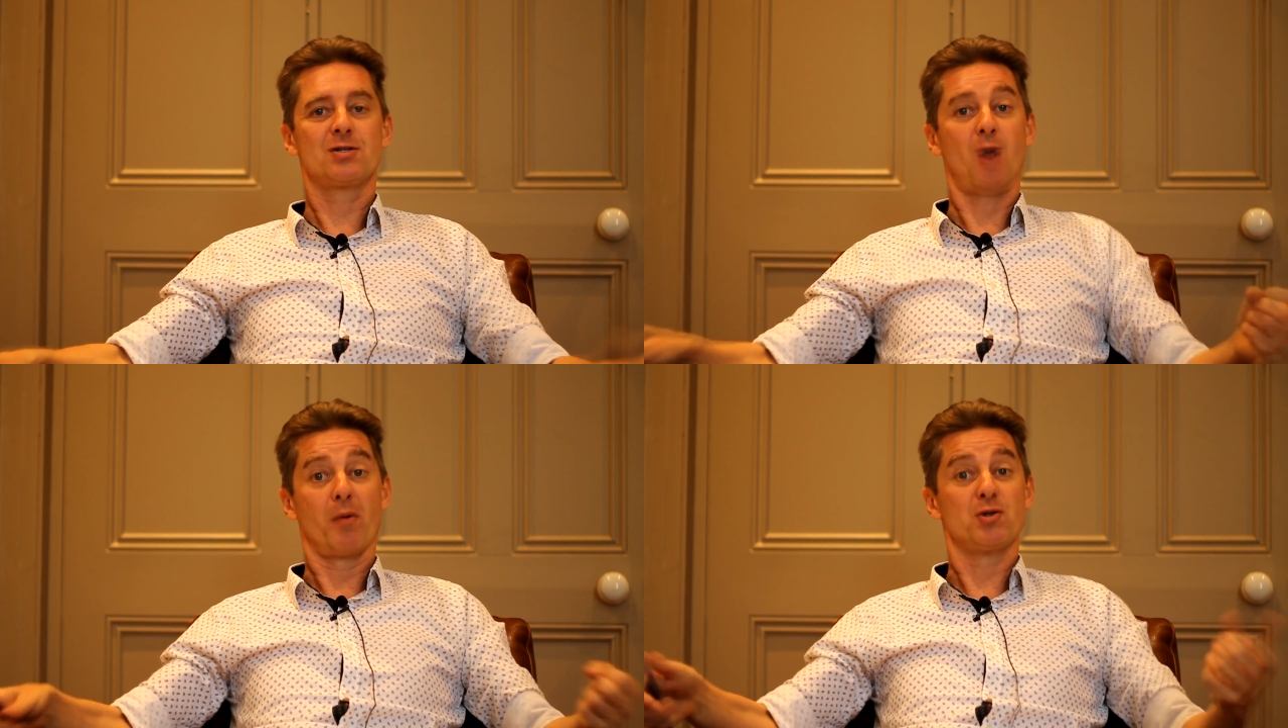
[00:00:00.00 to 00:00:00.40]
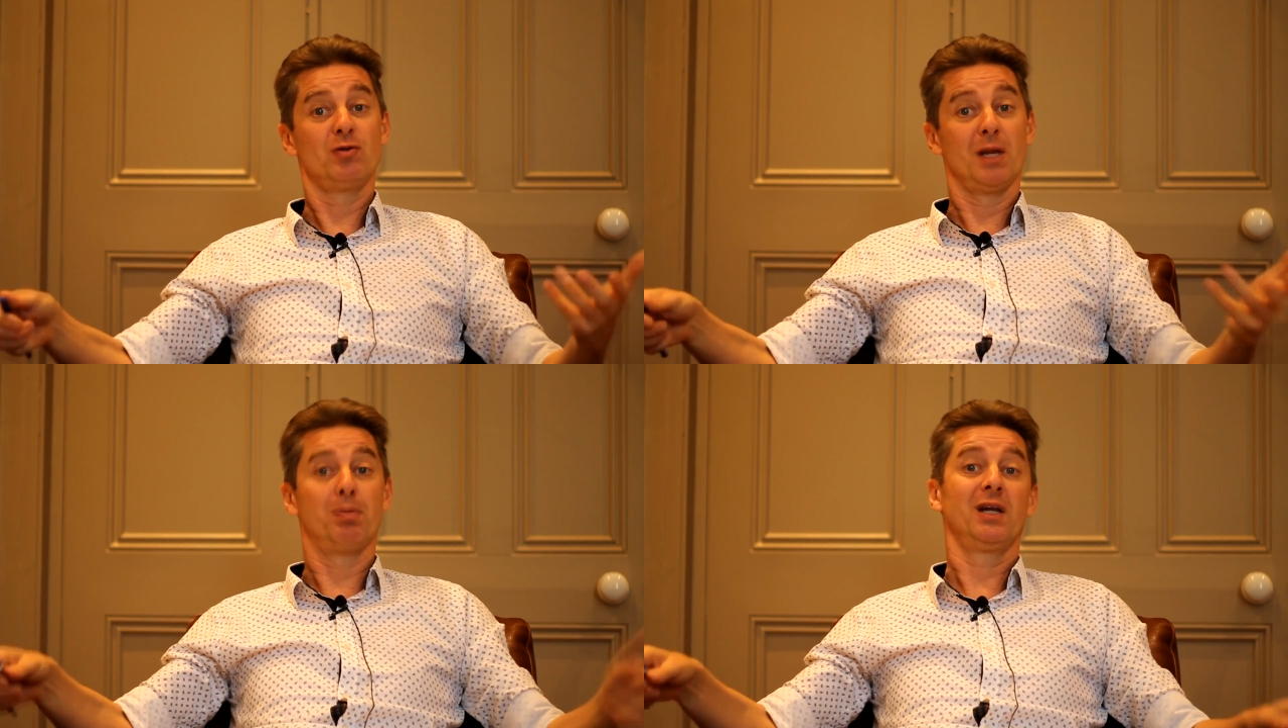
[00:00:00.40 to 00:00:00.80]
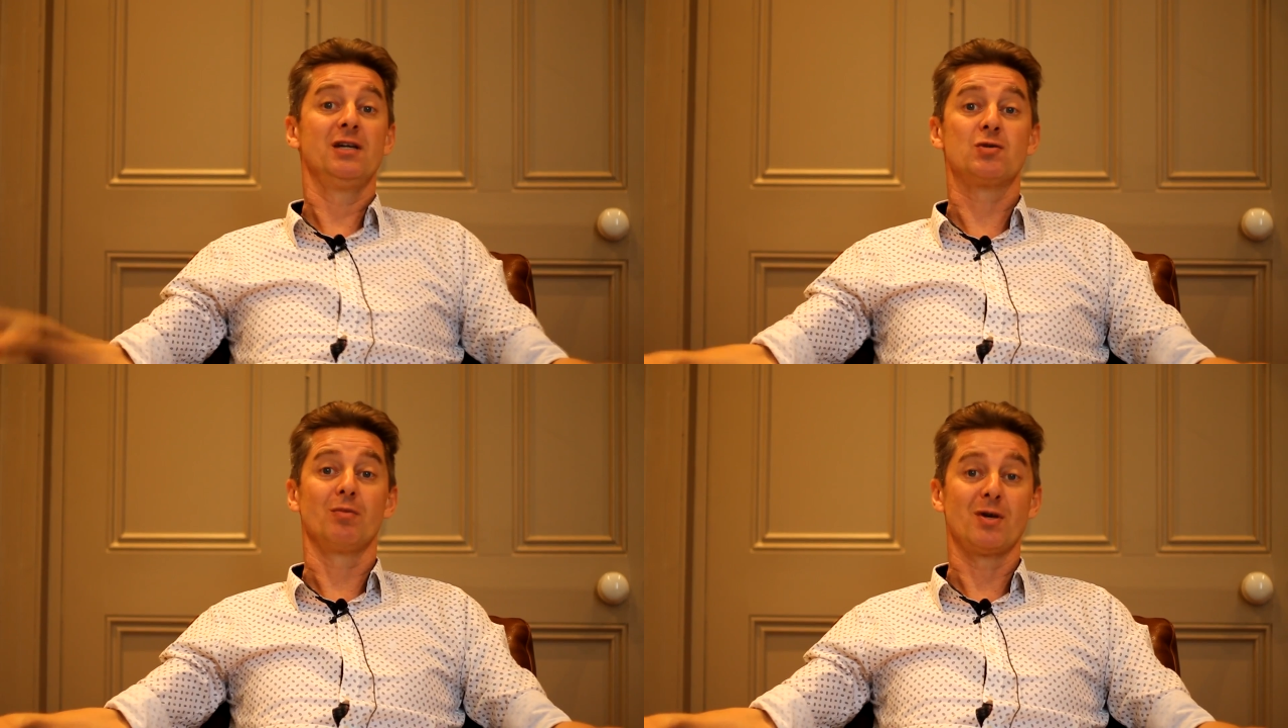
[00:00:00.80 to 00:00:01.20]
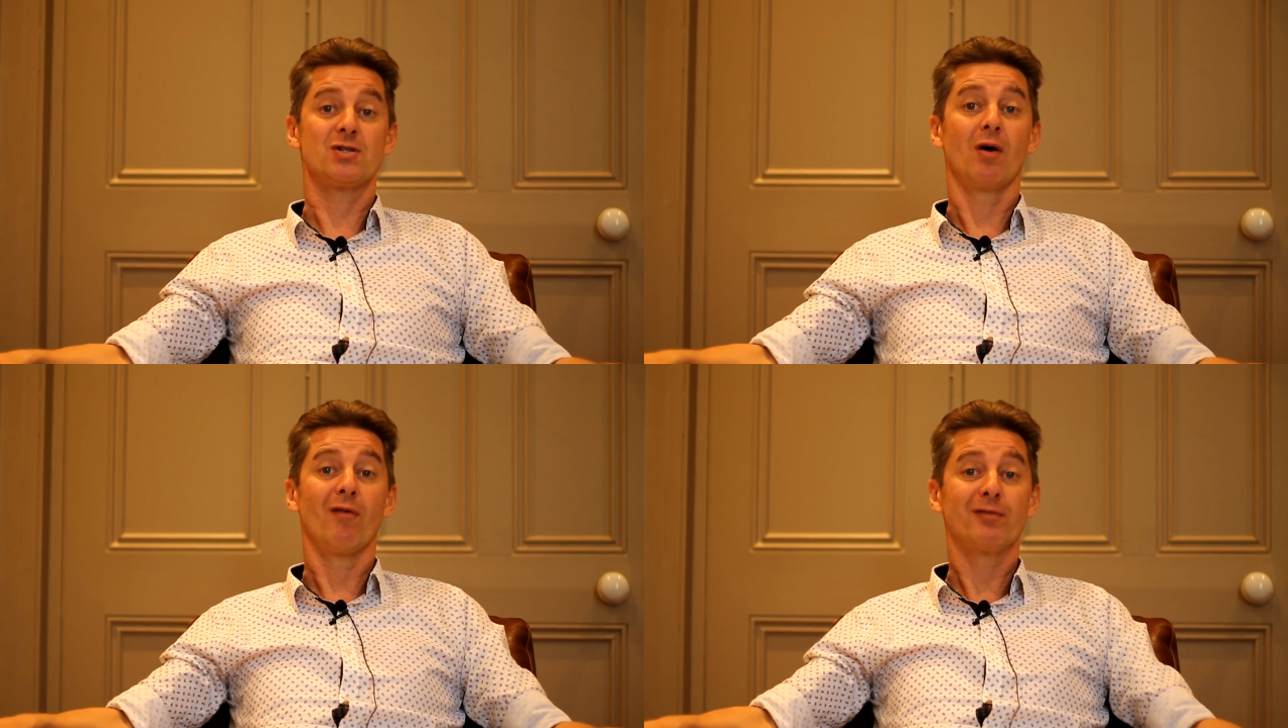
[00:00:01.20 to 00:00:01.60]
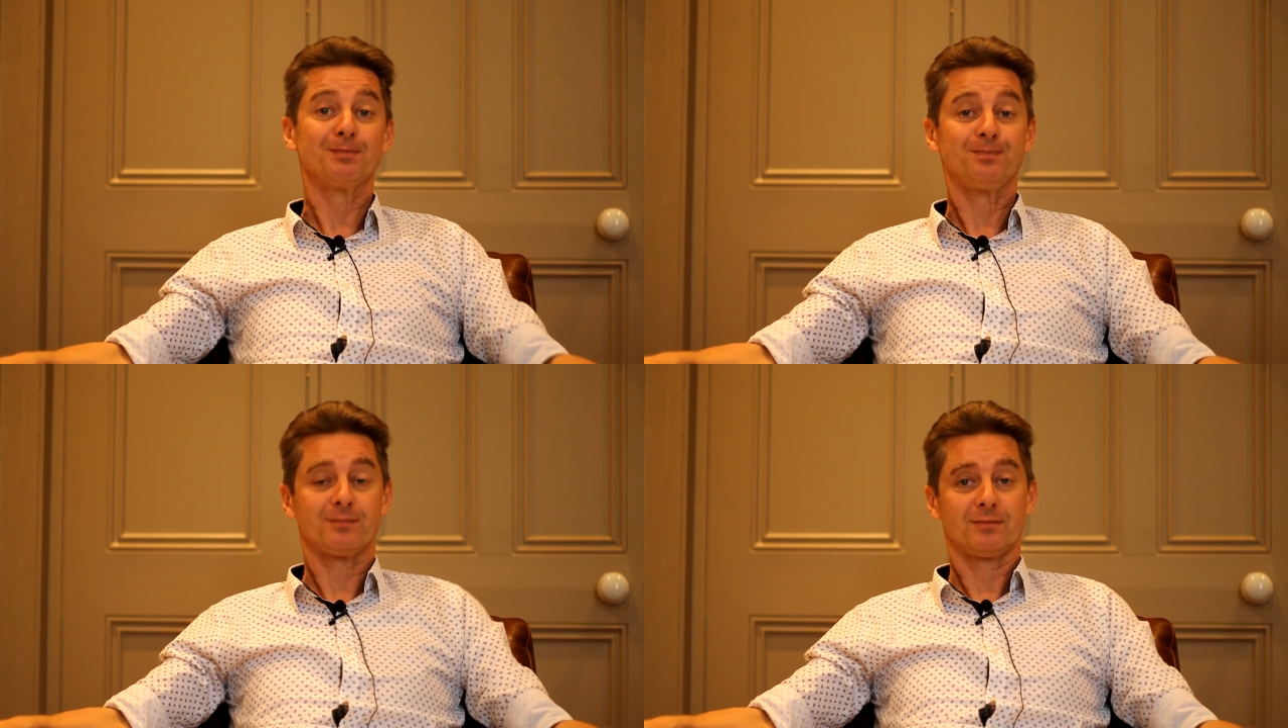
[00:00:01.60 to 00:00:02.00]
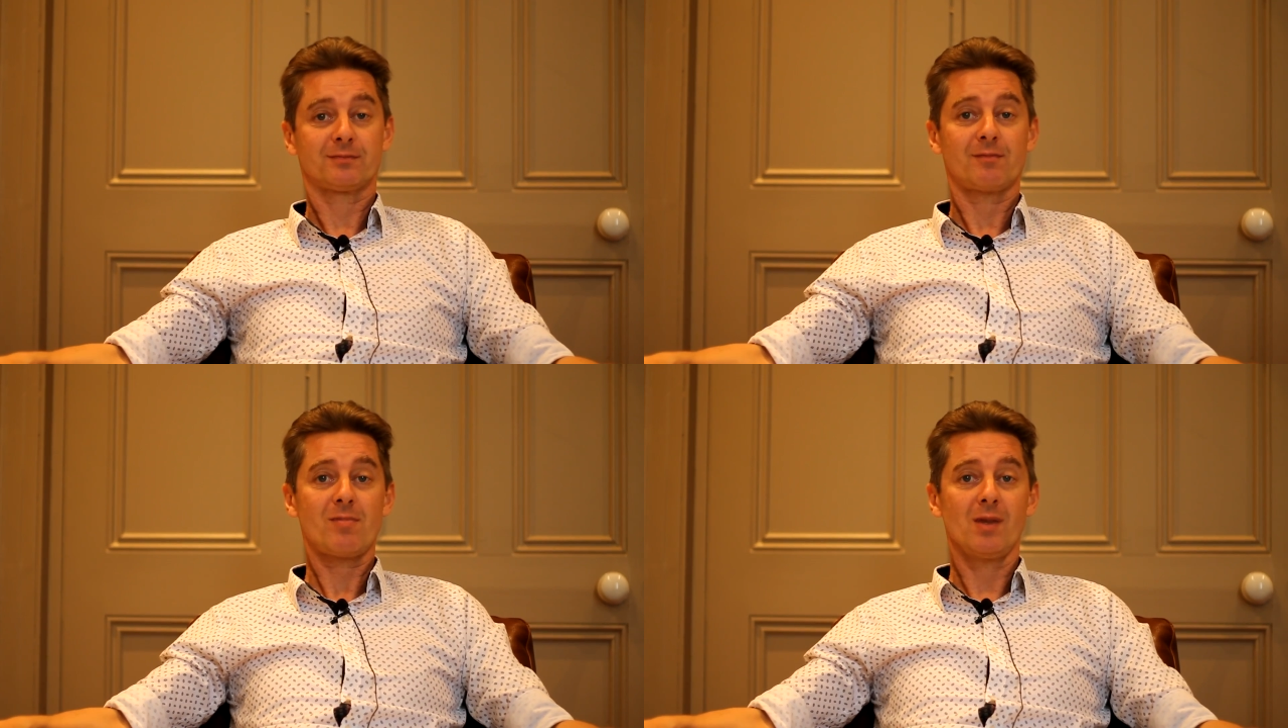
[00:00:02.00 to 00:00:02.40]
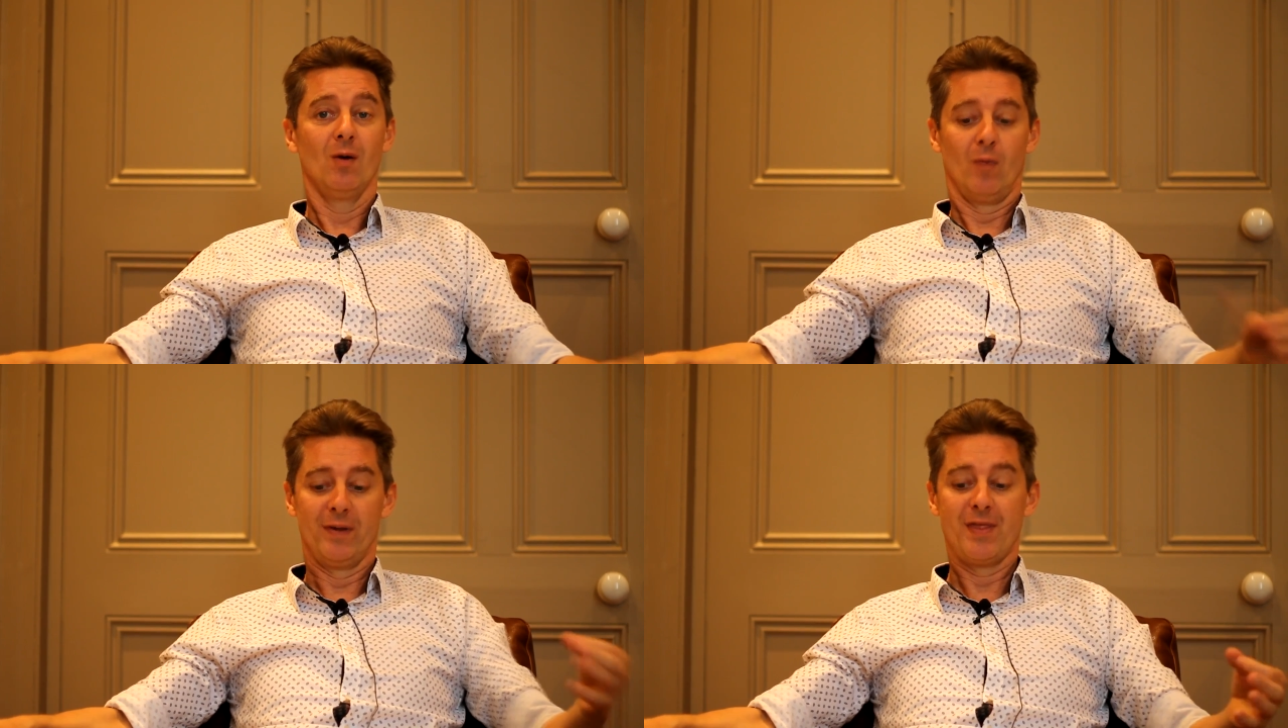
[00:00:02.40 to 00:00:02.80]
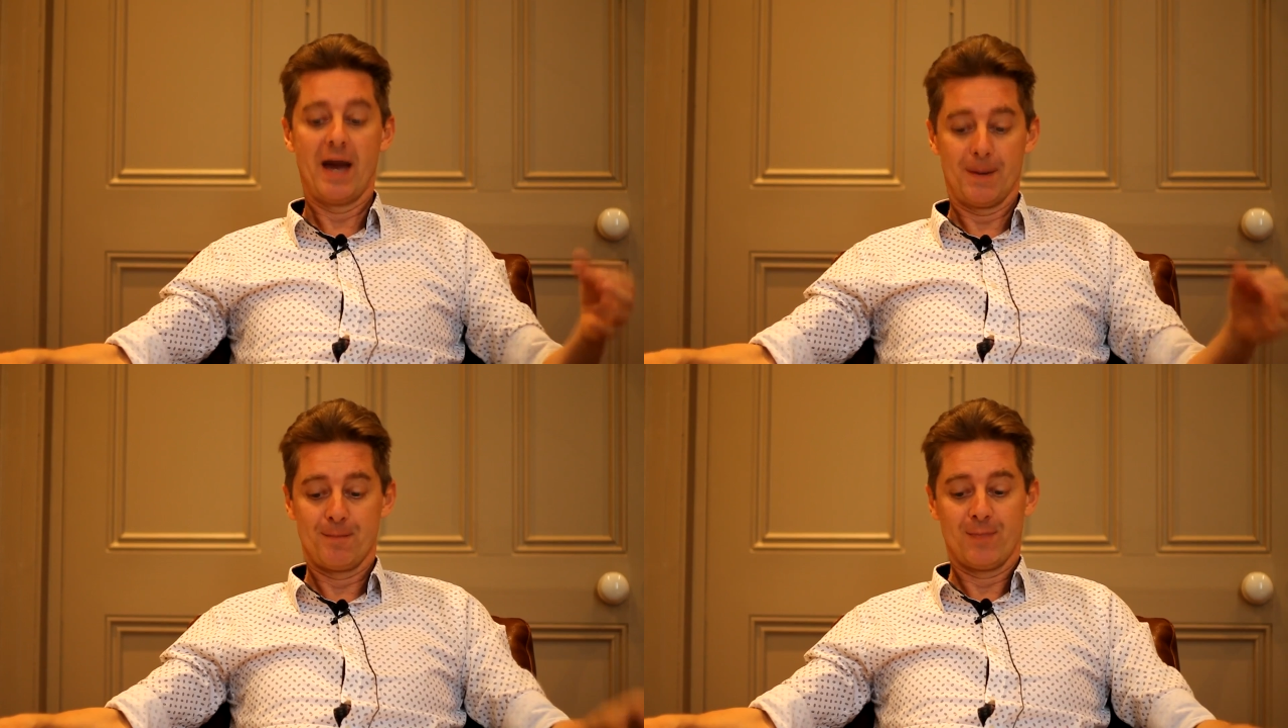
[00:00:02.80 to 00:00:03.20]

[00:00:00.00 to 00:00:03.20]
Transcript: So I was really pleased with myself with that.